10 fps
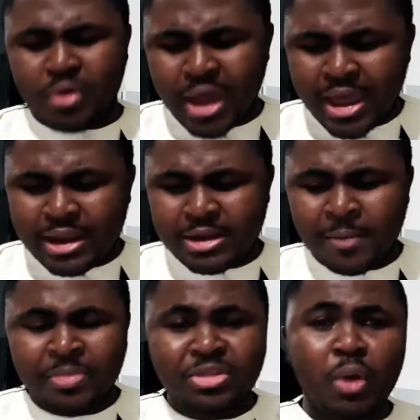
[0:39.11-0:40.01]
and
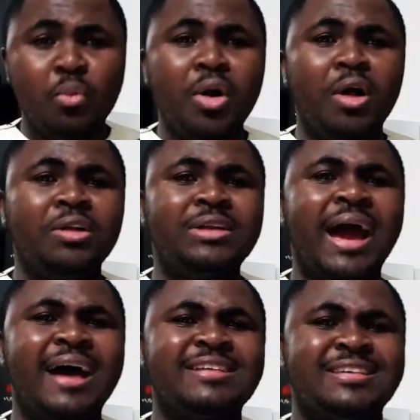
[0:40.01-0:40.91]
the world
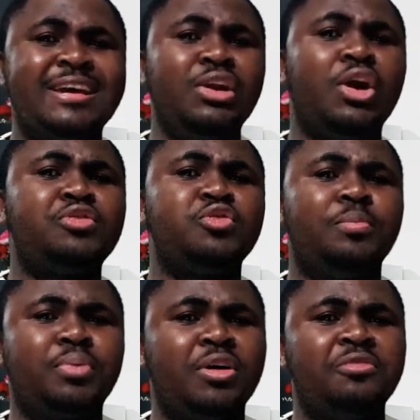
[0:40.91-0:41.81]
has a lot to
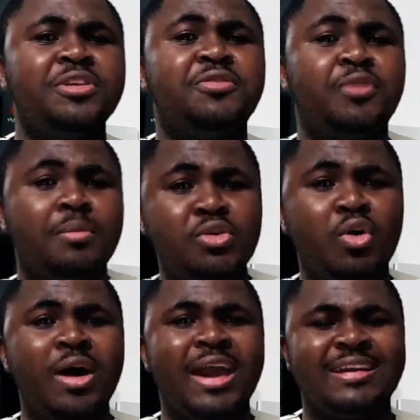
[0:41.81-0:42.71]
profit from
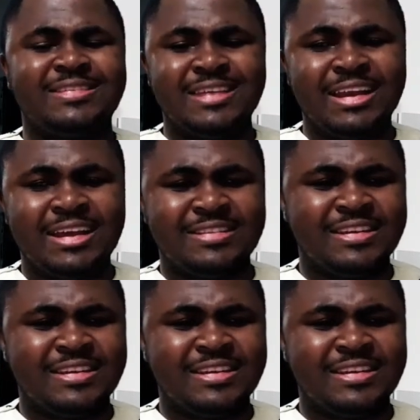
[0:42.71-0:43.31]
your excellence.